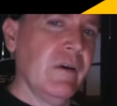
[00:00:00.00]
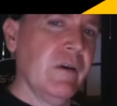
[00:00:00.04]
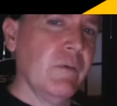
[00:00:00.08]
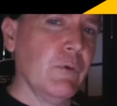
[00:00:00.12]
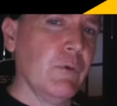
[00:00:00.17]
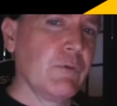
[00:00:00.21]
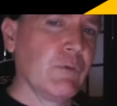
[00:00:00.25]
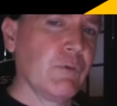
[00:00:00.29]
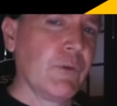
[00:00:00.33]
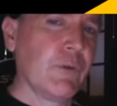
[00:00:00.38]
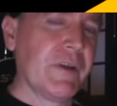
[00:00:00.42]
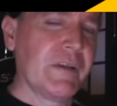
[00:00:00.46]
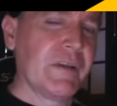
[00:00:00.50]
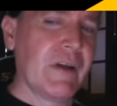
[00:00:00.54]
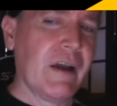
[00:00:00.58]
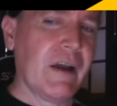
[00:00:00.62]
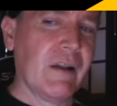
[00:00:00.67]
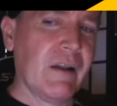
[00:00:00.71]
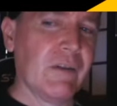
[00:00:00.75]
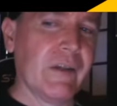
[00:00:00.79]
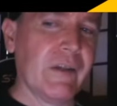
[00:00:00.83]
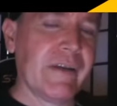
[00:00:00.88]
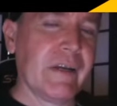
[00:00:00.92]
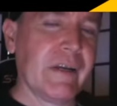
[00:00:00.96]
was really kind
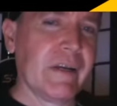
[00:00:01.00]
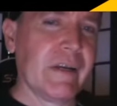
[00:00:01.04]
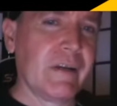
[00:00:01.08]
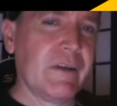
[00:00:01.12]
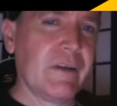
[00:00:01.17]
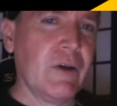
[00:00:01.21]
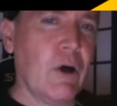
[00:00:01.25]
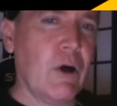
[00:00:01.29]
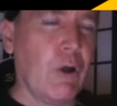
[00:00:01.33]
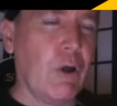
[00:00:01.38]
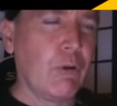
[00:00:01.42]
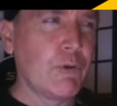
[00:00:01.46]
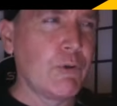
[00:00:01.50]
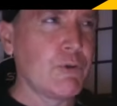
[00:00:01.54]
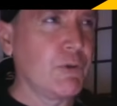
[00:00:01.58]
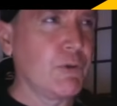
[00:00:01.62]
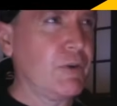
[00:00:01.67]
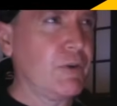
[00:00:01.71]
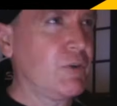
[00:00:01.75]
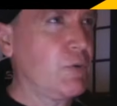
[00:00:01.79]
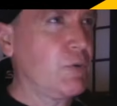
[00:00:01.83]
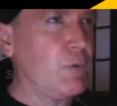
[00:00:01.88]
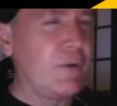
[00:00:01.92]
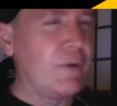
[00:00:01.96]
of like a culture
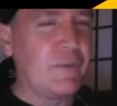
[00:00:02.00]
unto